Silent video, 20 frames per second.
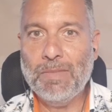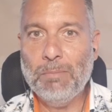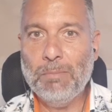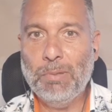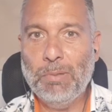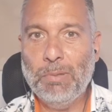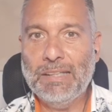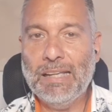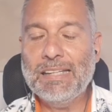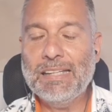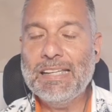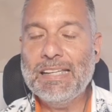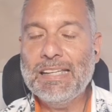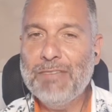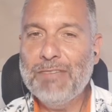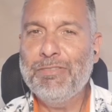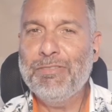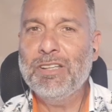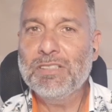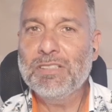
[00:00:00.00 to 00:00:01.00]
but that he
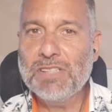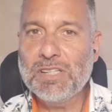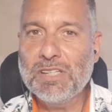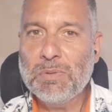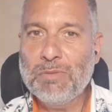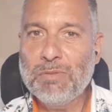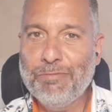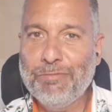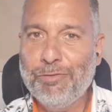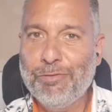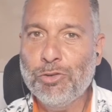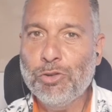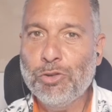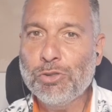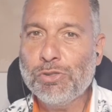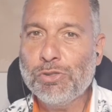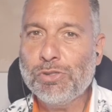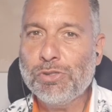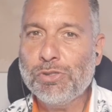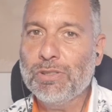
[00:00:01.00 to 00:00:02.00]
feels he's been
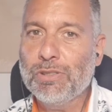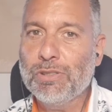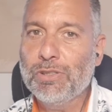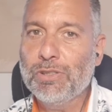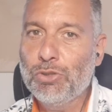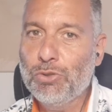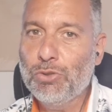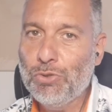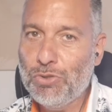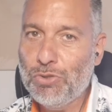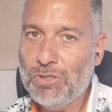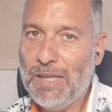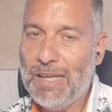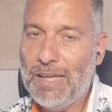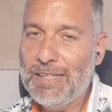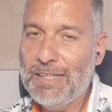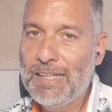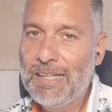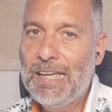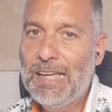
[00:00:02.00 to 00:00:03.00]
forced to
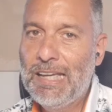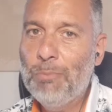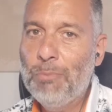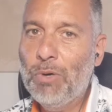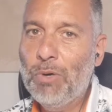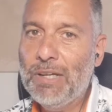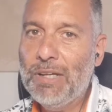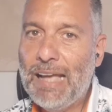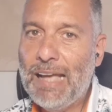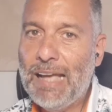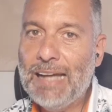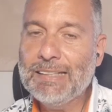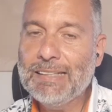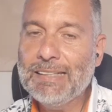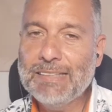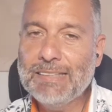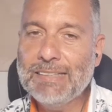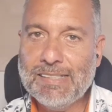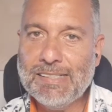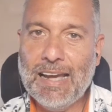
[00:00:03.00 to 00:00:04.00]
stay when he had
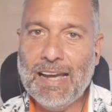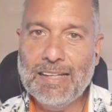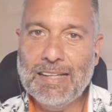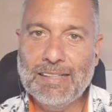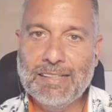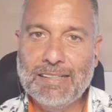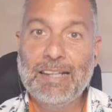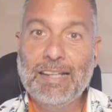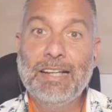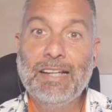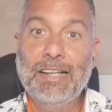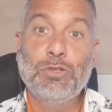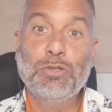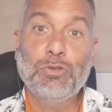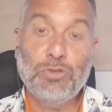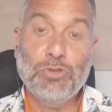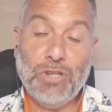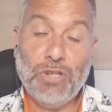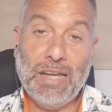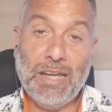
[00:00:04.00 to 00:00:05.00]
decided to
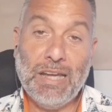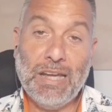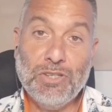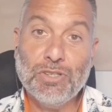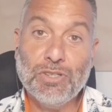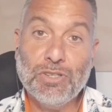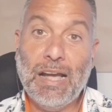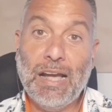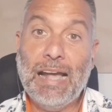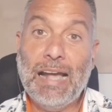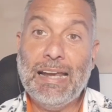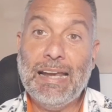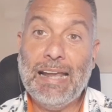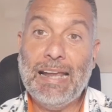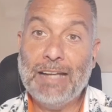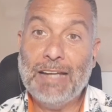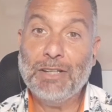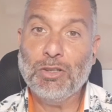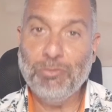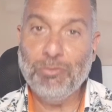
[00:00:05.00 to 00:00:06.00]
change and
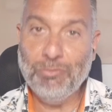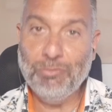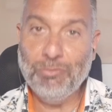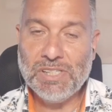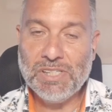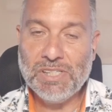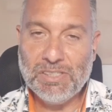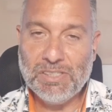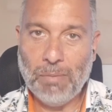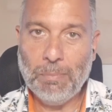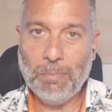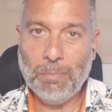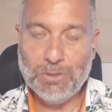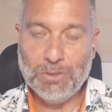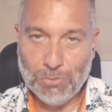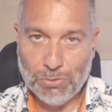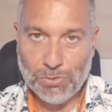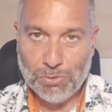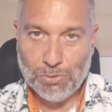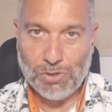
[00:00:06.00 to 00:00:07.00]
had convinced his family to
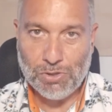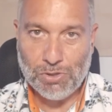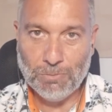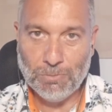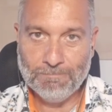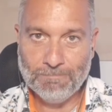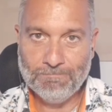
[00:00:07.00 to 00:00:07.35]
do so.